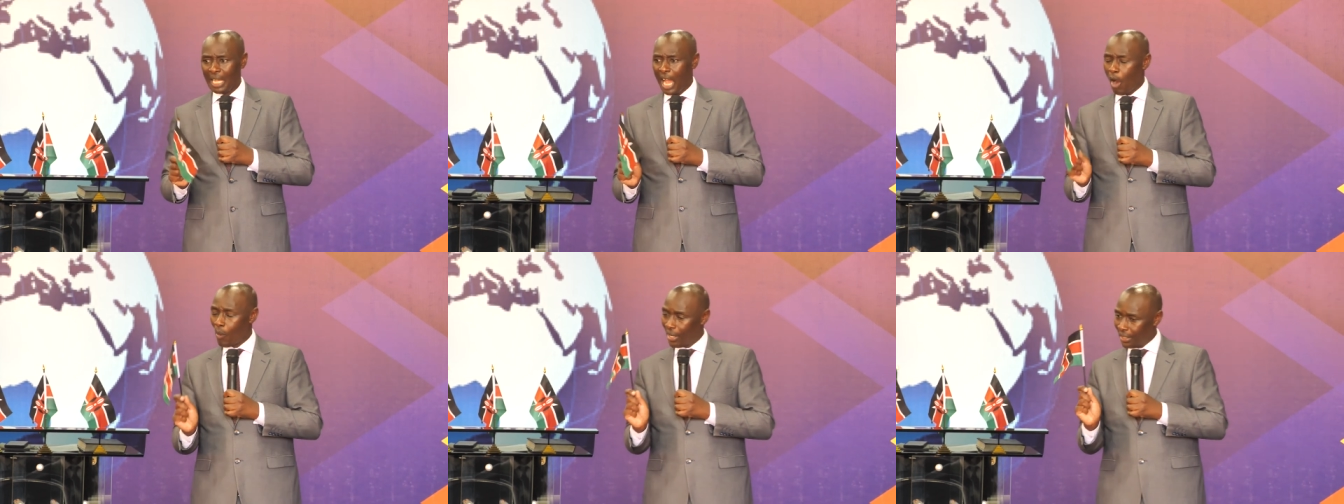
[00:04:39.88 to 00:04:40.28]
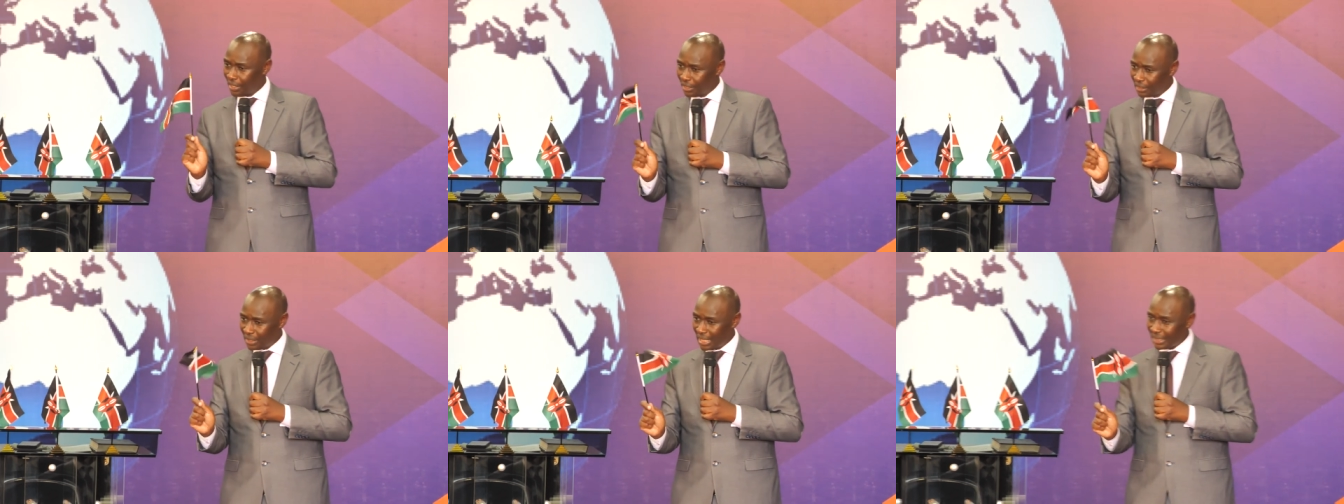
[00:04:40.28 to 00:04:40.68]
Our
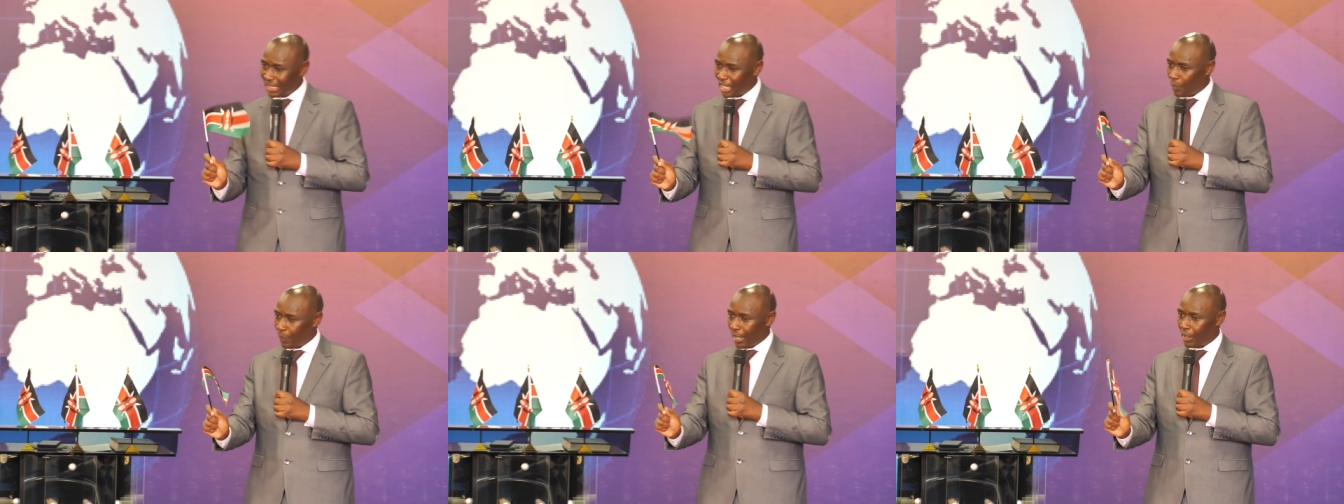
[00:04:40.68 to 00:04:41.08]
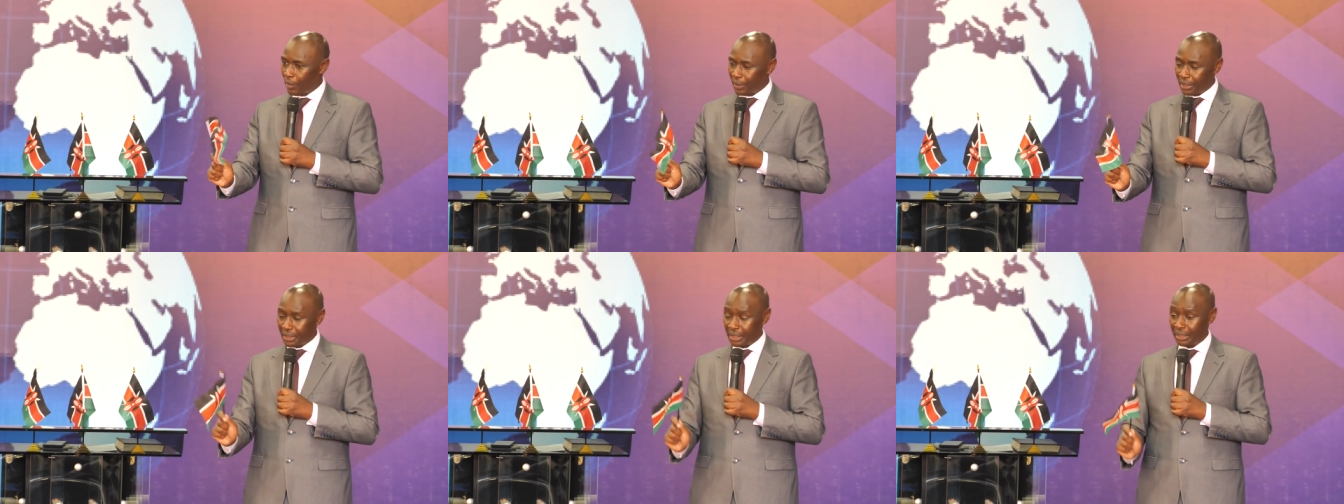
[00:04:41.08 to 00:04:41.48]
interest and
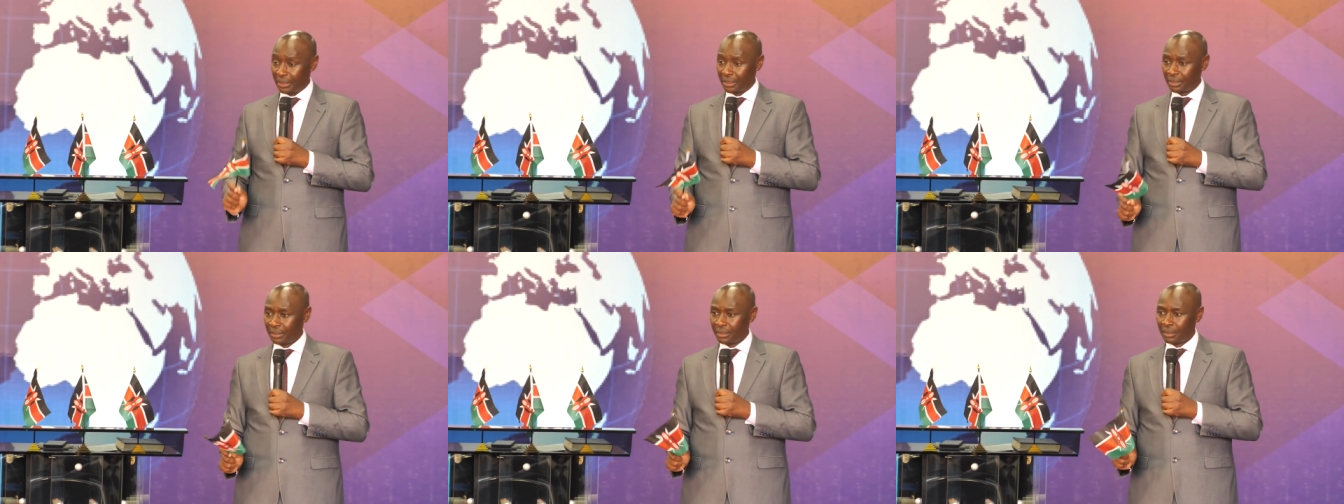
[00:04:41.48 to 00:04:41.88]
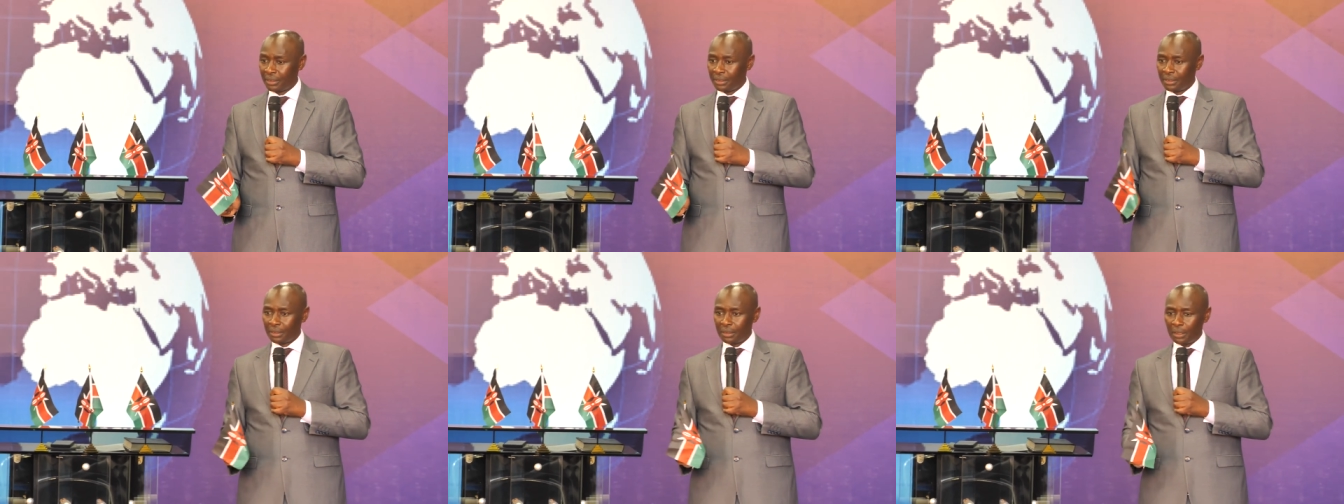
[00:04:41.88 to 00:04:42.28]
priority
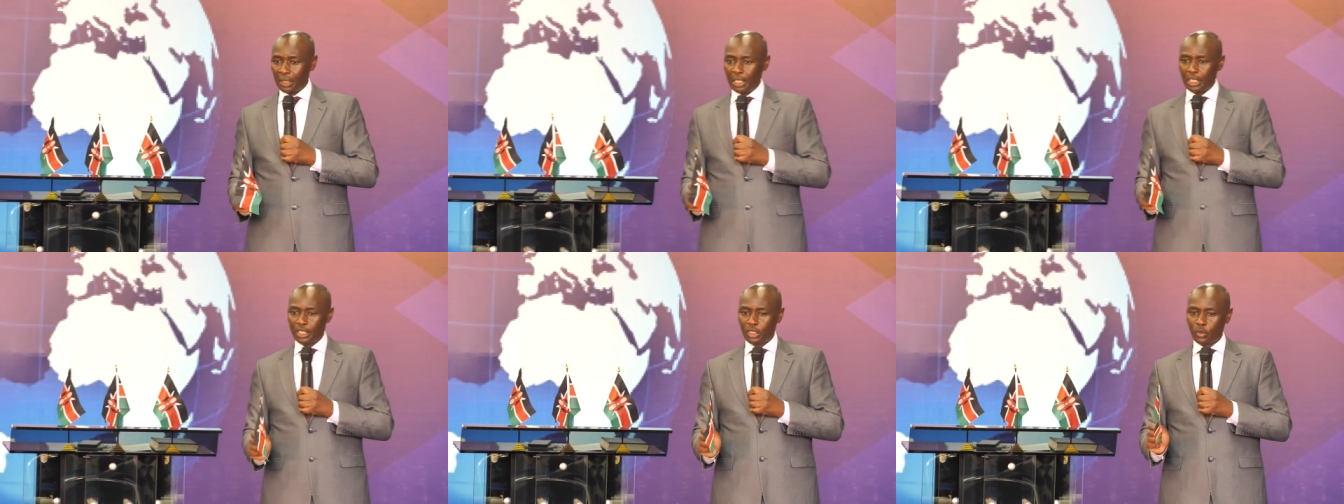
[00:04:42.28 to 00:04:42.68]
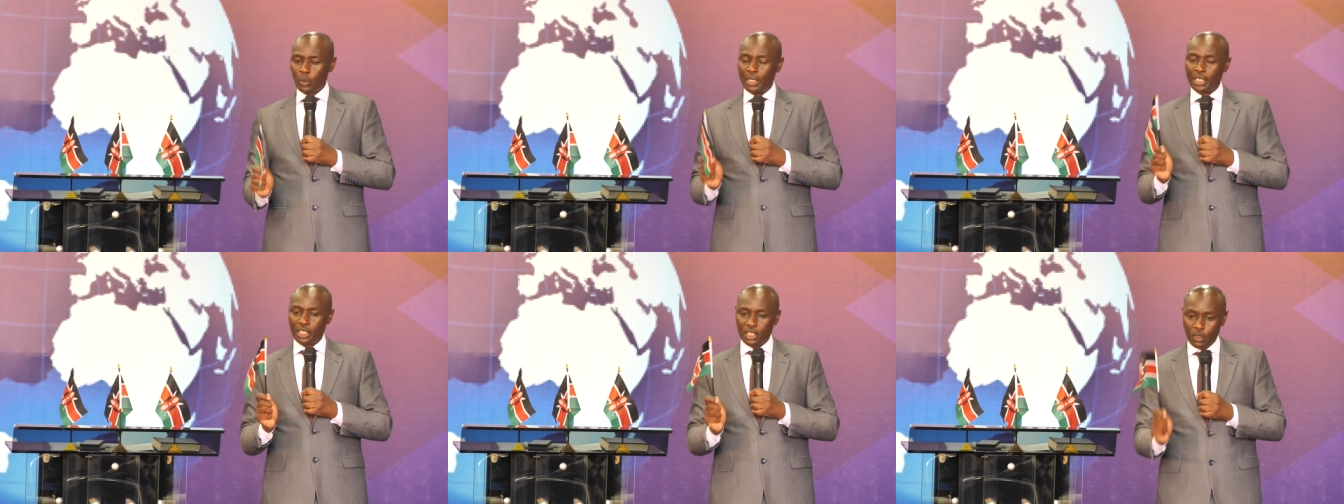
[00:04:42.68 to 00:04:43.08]
is
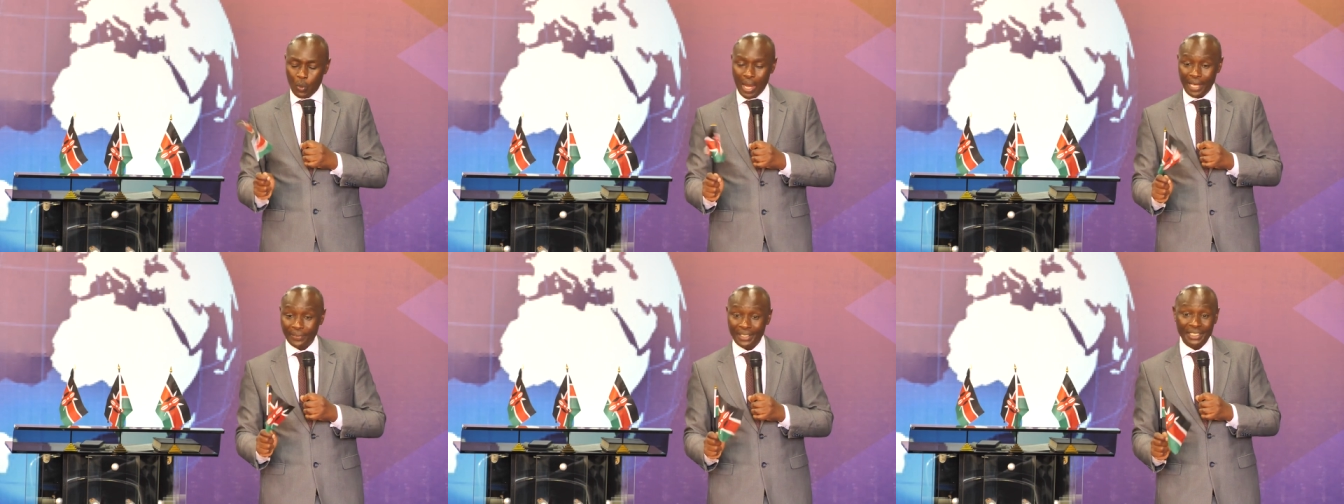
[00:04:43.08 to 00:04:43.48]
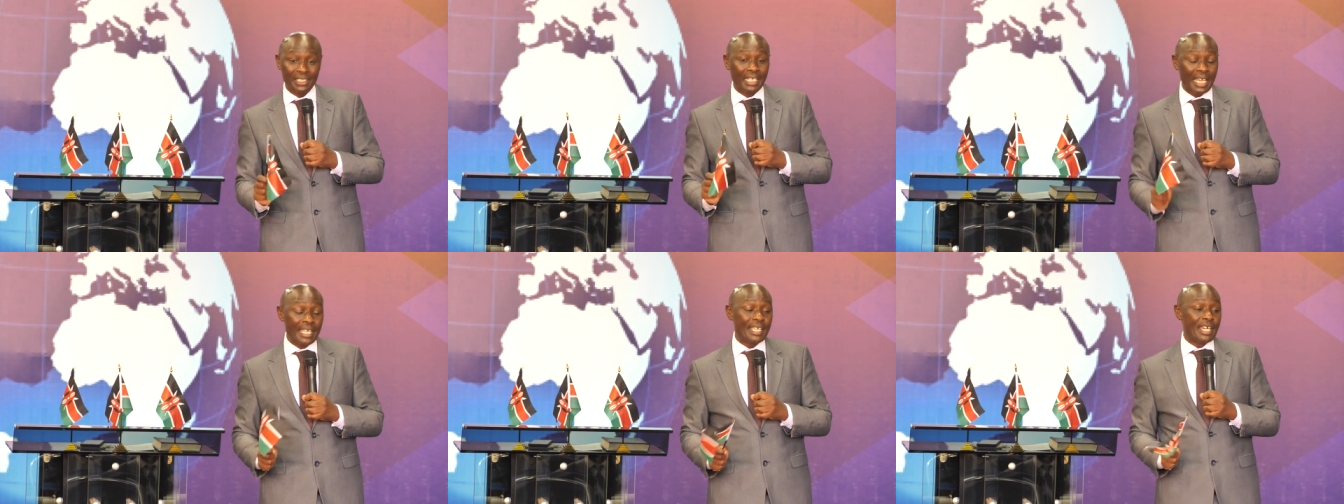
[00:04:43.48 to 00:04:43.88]
to ensure
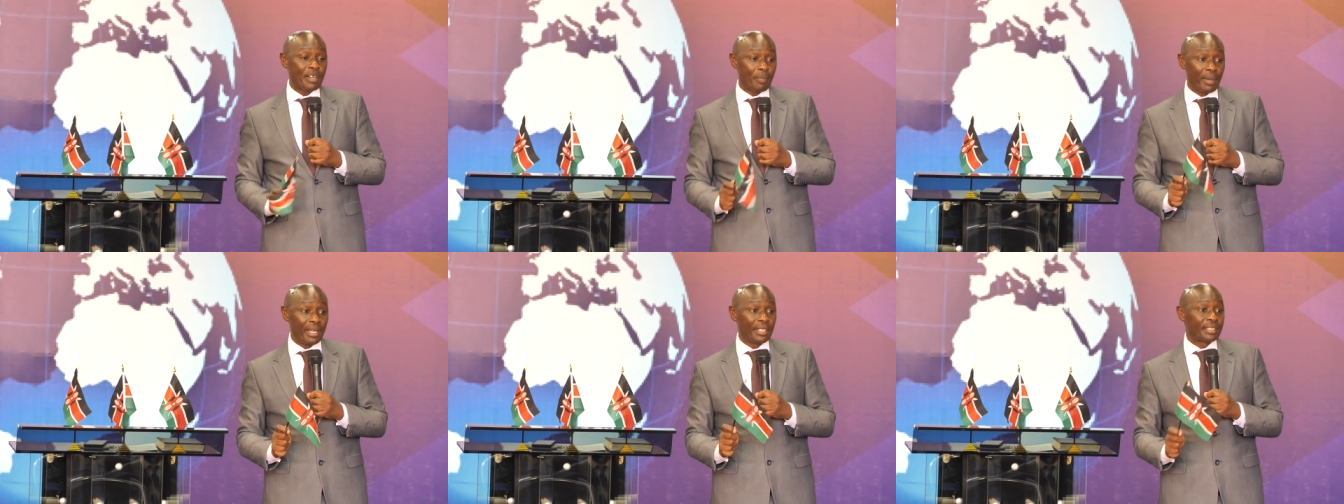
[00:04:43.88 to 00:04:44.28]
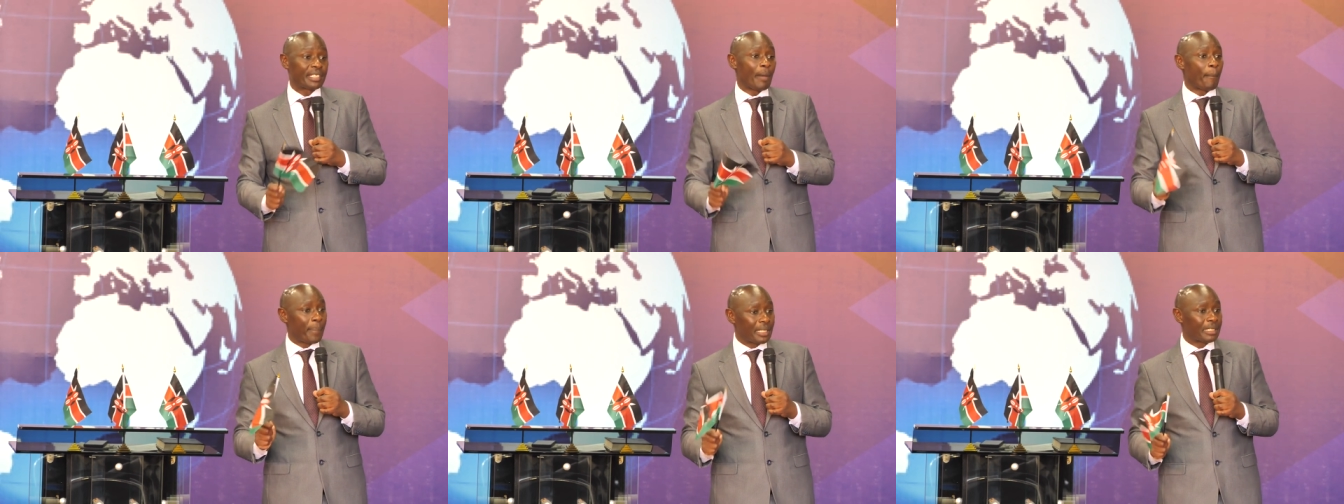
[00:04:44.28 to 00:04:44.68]
that Kenya remains
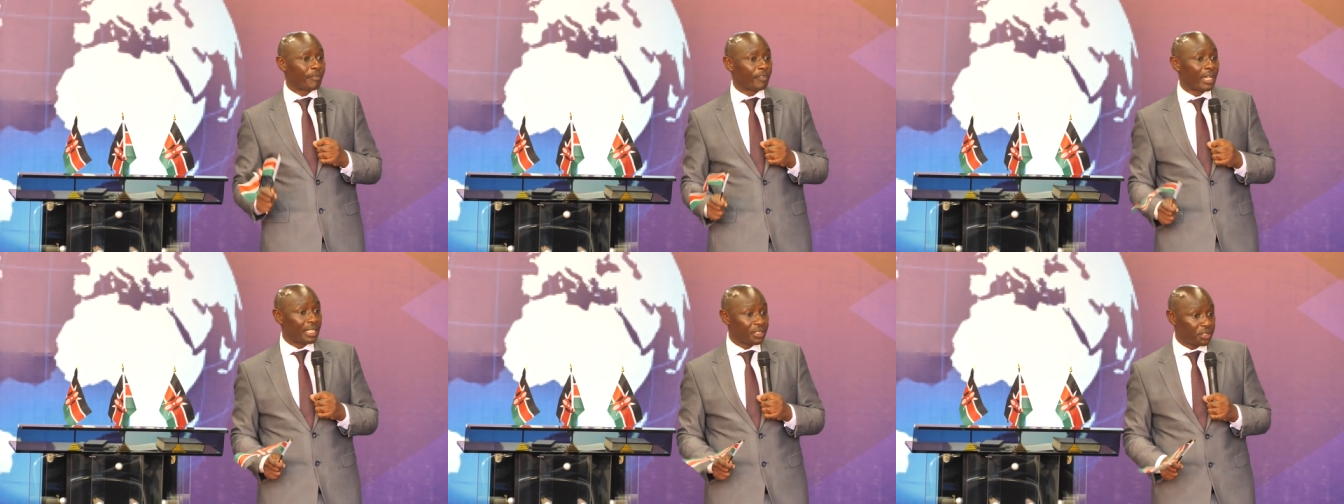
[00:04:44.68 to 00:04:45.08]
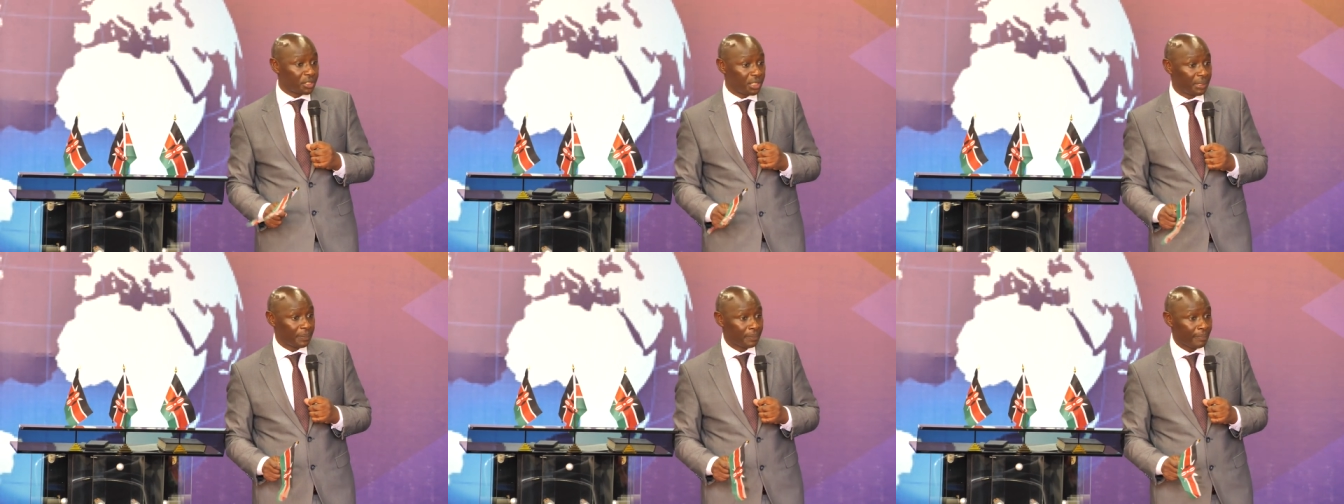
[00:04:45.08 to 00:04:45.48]
a peaceful
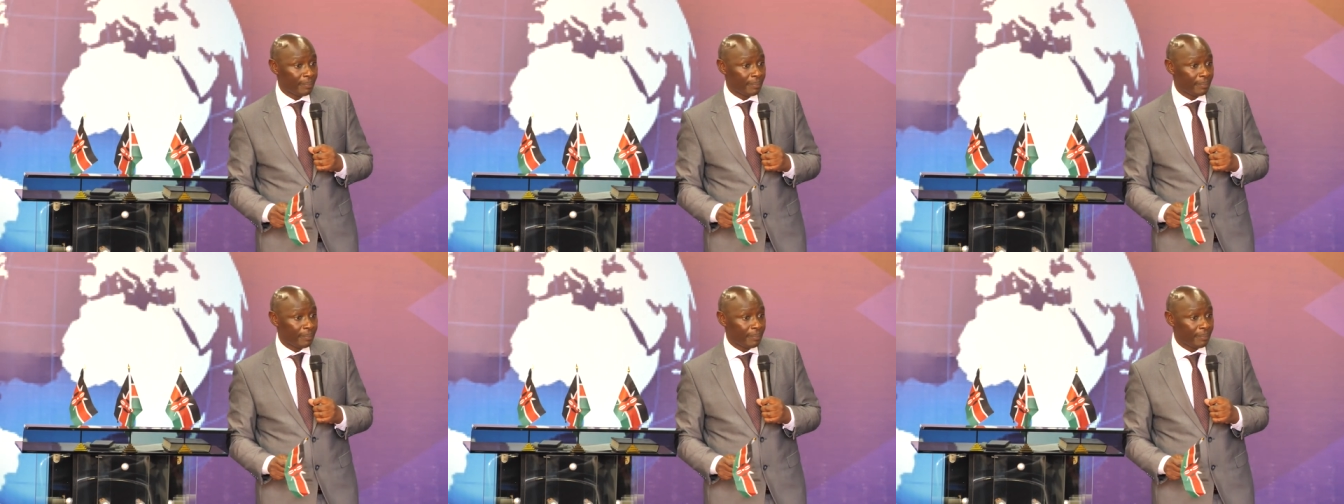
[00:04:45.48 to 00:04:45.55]
country